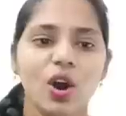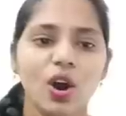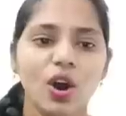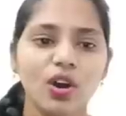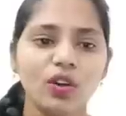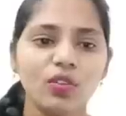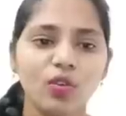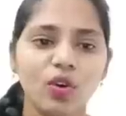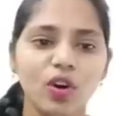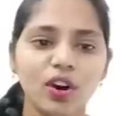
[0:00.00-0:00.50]

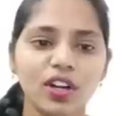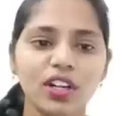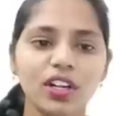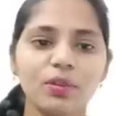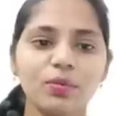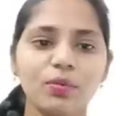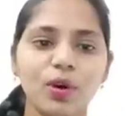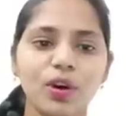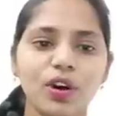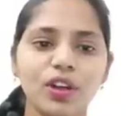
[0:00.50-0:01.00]
on
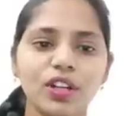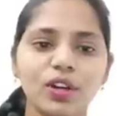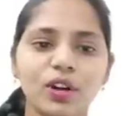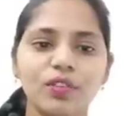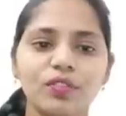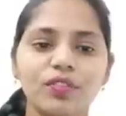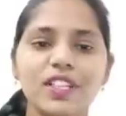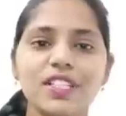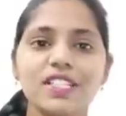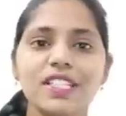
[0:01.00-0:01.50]
water body
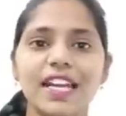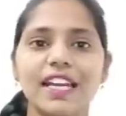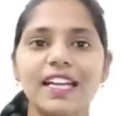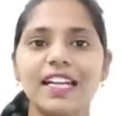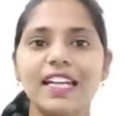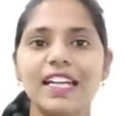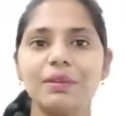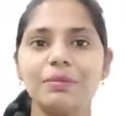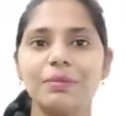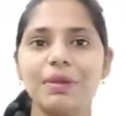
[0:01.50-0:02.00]
of this
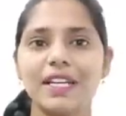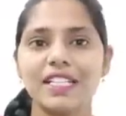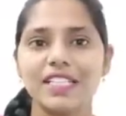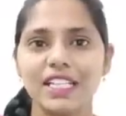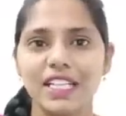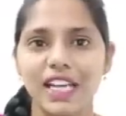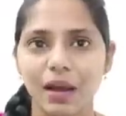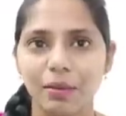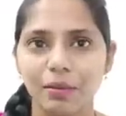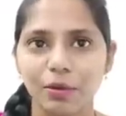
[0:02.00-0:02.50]

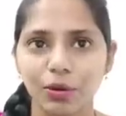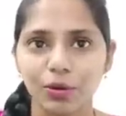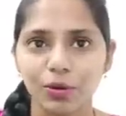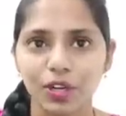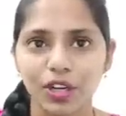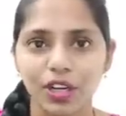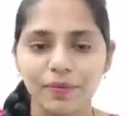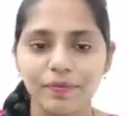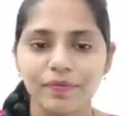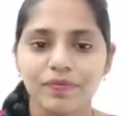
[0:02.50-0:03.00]
NTPC
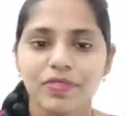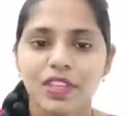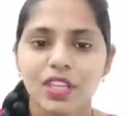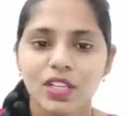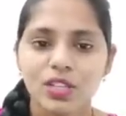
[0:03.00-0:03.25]
Ramagundam.